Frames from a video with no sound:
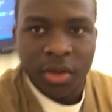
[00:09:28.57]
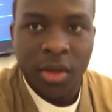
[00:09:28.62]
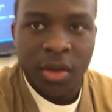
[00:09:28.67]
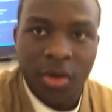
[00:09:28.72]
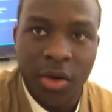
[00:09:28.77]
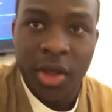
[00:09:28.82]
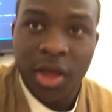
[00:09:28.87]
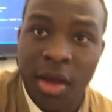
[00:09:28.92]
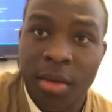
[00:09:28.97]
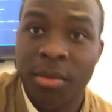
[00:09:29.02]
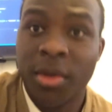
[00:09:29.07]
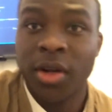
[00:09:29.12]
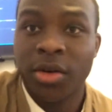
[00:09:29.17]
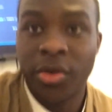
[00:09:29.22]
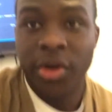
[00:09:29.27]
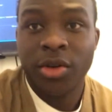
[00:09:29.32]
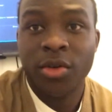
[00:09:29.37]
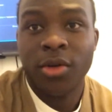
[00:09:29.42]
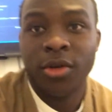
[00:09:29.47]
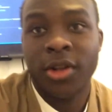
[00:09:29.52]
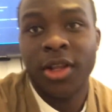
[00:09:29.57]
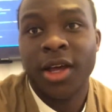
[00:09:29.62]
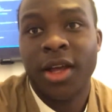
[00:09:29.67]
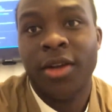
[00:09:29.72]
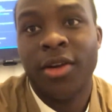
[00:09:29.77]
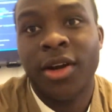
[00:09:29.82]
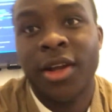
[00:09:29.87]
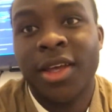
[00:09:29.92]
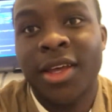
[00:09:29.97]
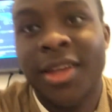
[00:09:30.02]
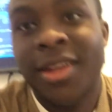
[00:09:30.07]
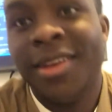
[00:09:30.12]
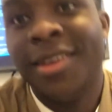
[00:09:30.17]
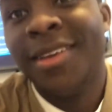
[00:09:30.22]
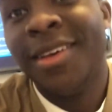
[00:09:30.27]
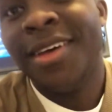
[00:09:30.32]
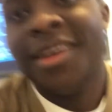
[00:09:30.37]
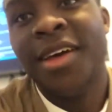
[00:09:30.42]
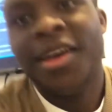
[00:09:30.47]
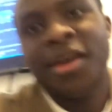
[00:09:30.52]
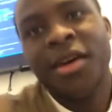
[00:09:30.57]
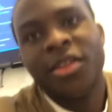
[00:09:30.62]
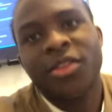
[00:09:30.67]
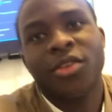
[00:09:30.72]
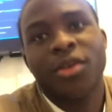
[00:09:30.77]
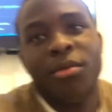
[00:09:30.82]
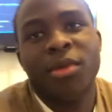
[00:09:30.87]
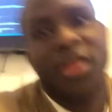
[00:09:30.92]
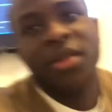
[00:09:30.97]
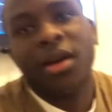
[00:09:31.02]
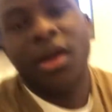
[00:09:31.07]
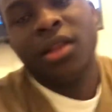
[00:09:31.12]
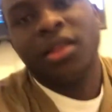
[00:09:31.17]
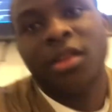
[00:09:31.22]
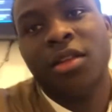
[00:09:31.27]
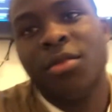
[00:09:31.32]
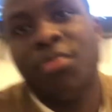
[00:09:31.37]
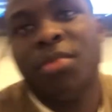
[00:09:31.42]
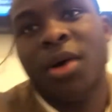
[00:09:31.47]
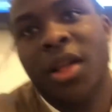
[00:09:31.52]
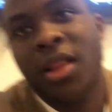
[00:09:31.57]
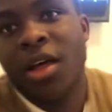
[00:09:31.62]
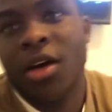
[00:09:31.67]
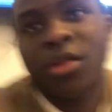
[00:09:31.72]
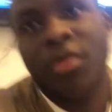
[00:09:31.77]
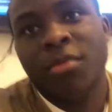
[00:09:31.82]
Okay, I'm gonna record that again. So I must cut this part out,